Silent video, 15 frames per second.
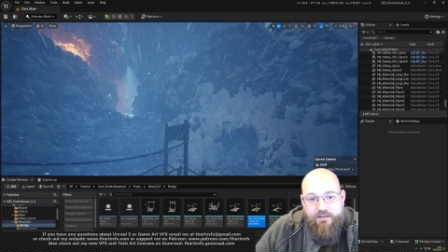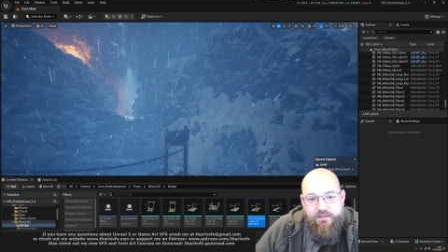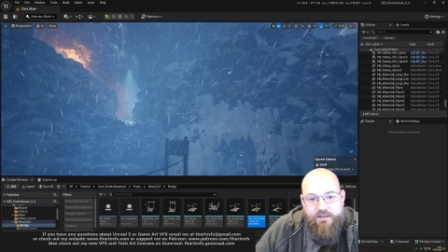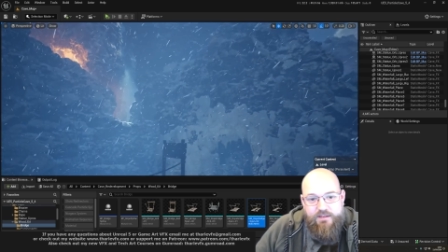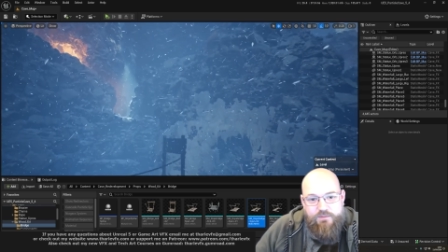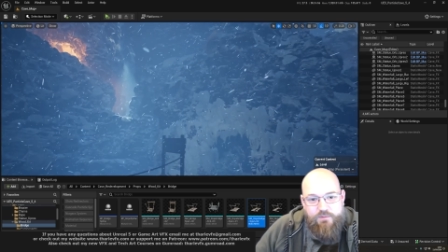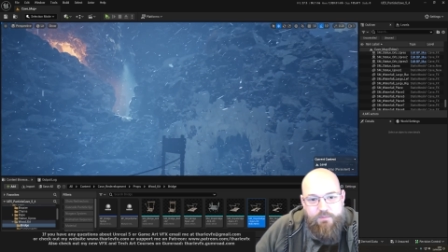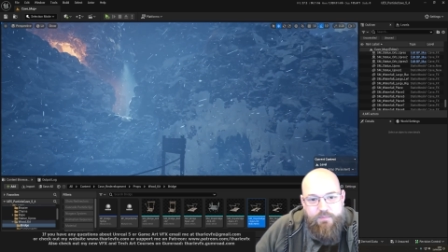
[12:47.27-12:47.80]

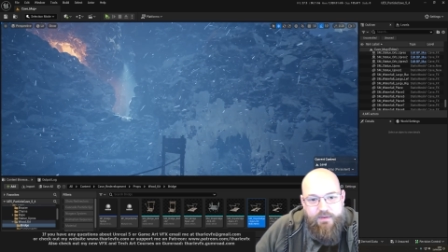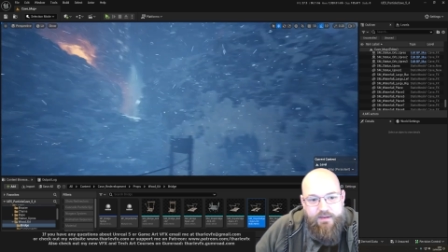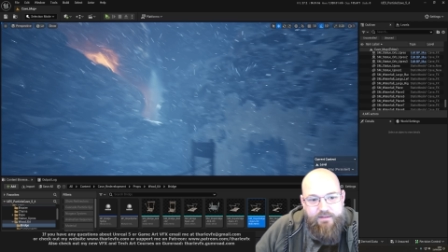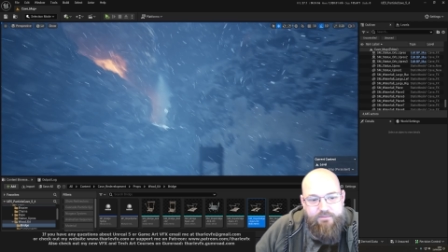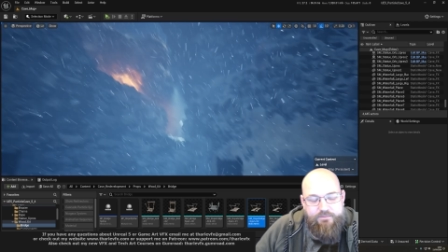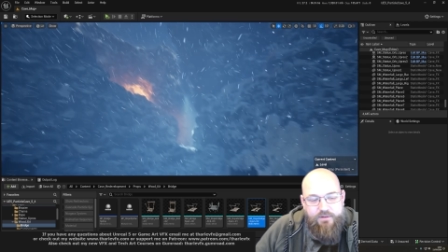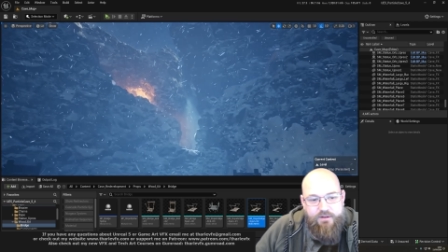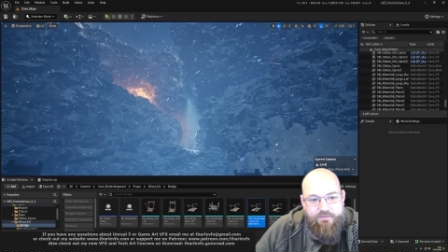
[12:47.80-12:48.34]
this will be
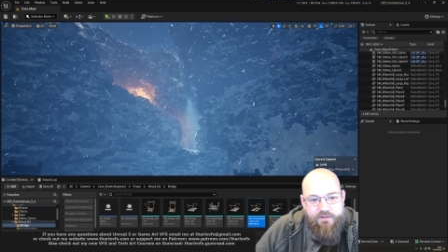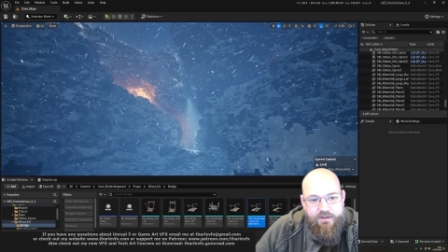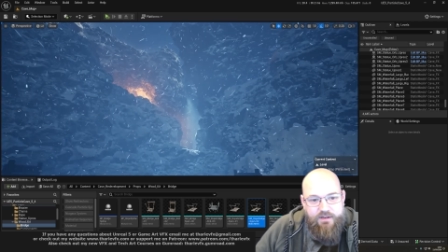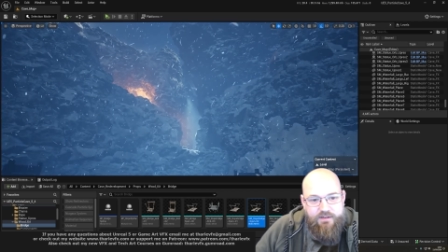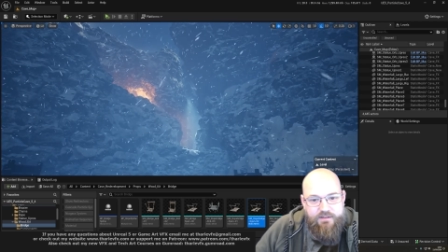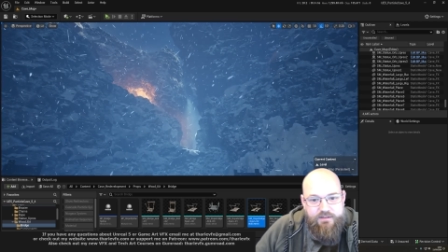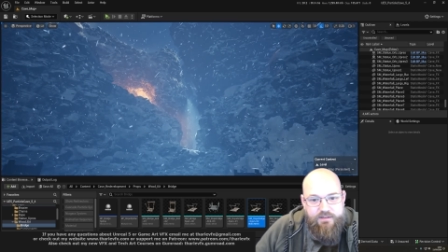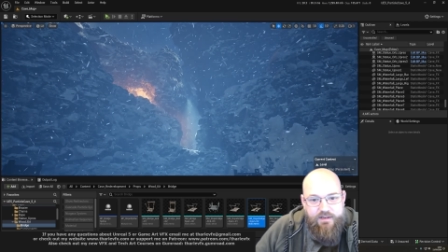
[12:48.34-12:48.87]
fully
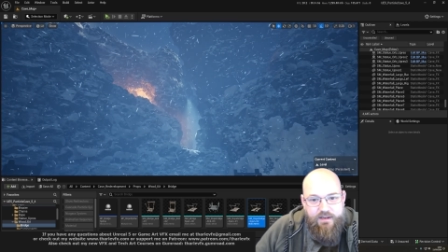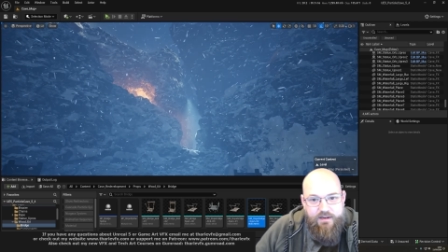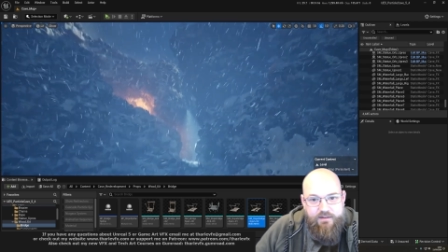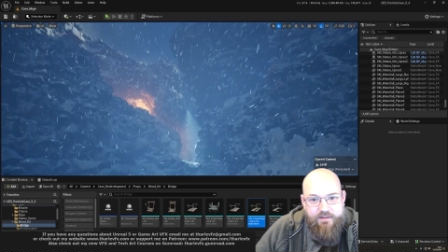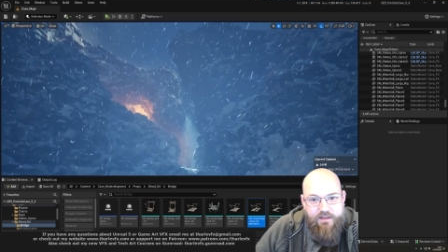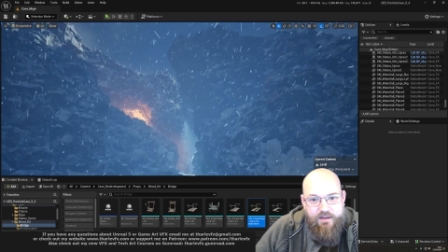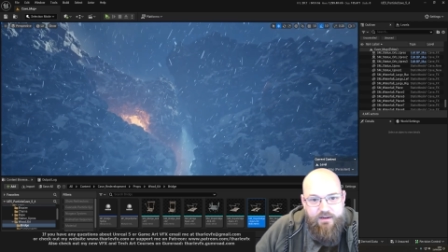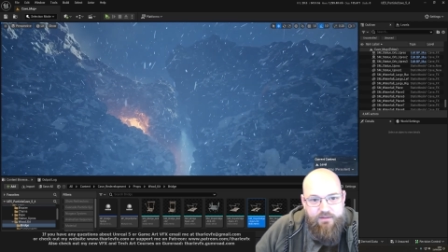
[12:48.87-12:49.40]
finished and
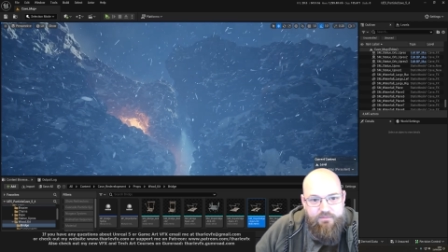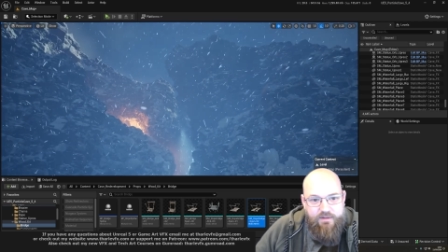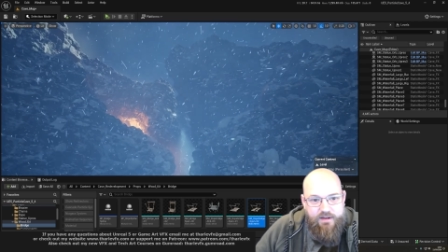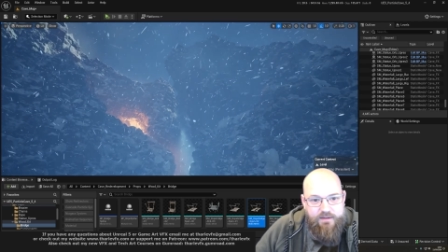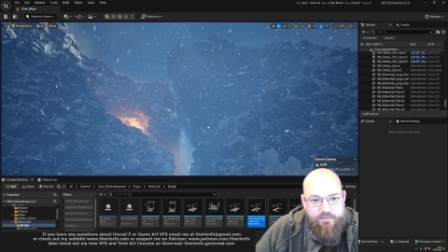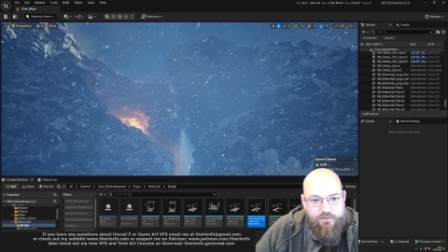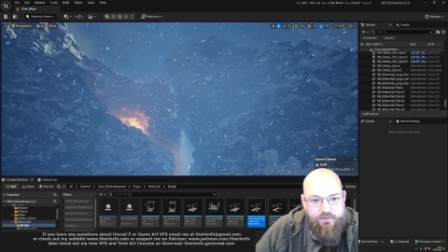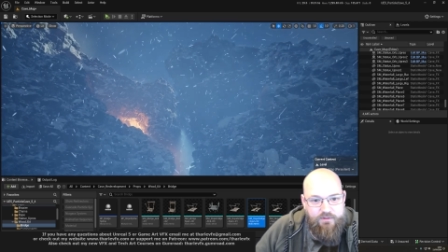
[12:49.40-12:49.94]
then
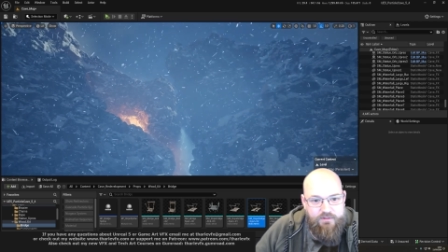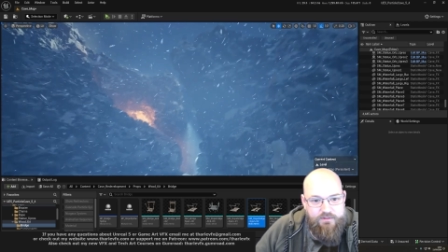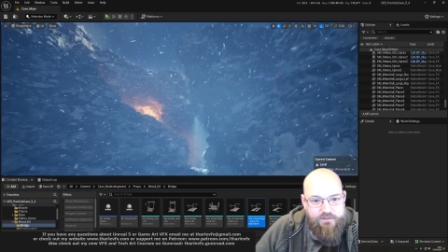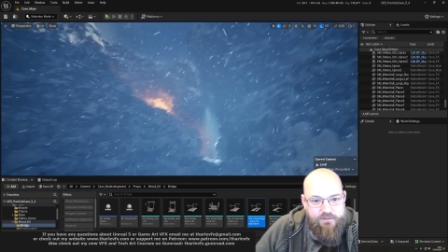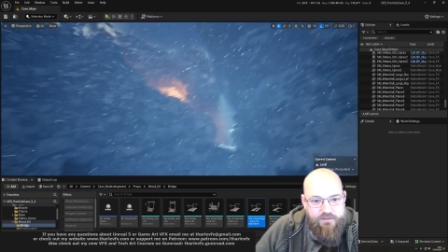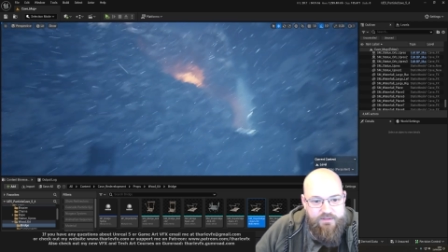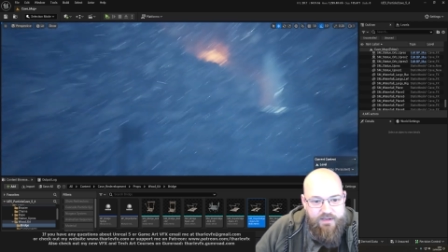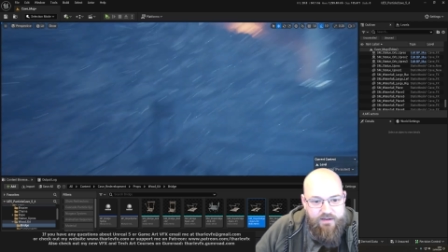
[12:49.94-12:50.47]
available to
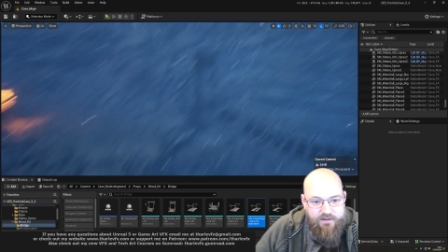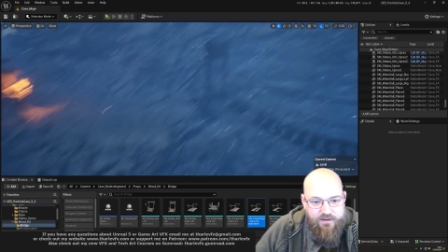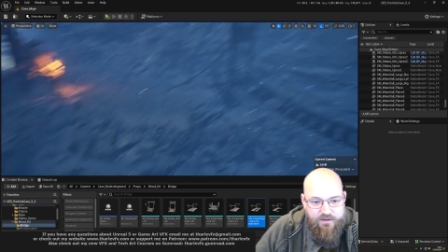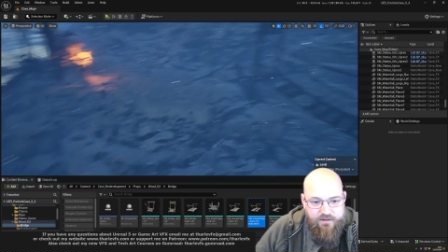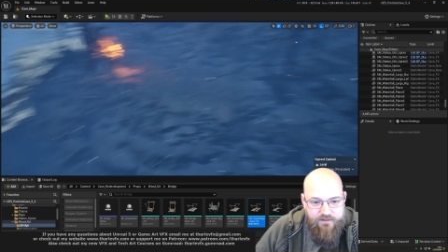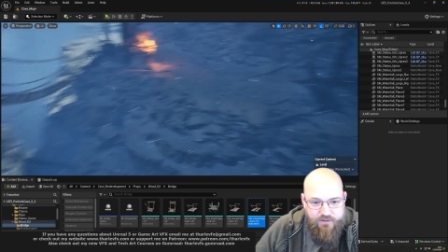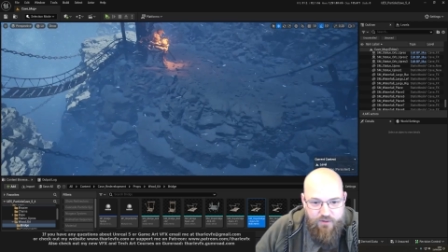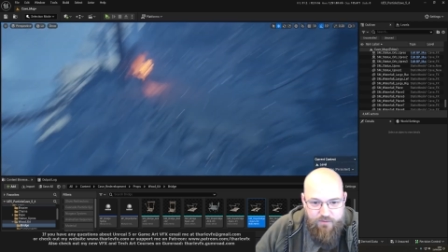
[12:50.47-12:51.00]
download,
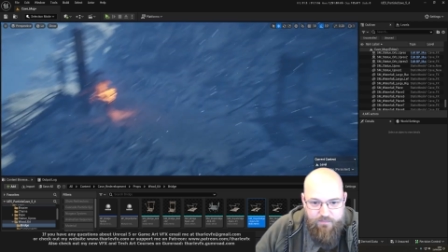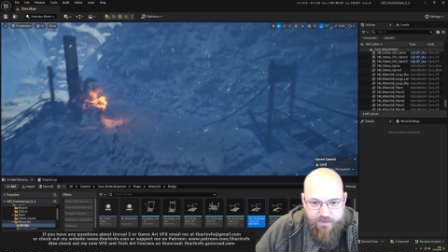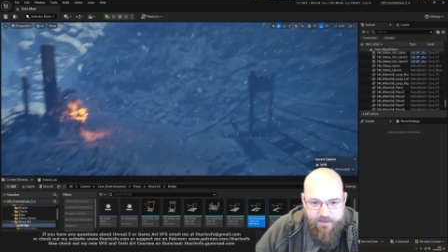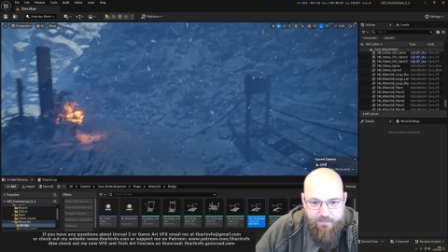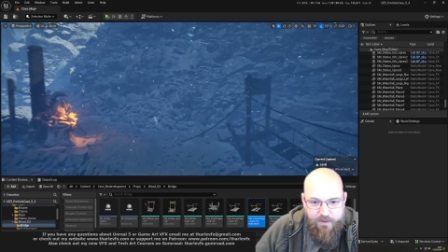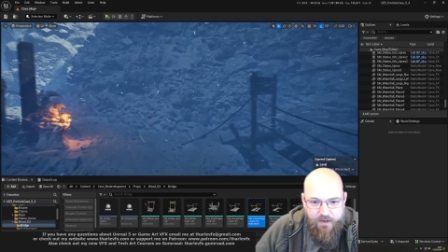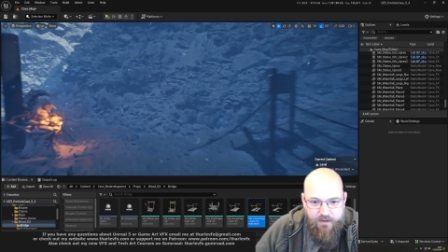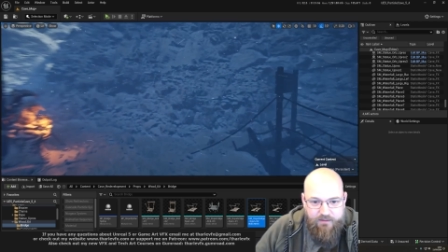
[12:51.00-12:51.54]
and you can pick
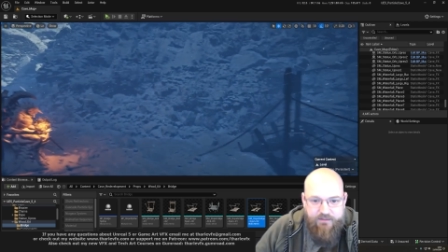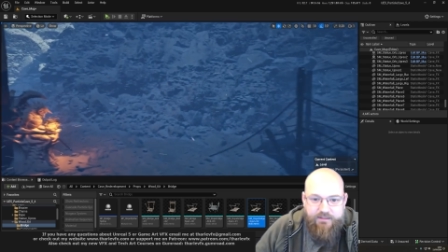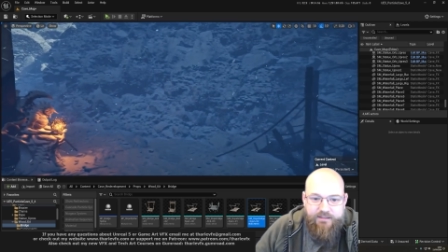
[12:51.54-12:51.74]
apart,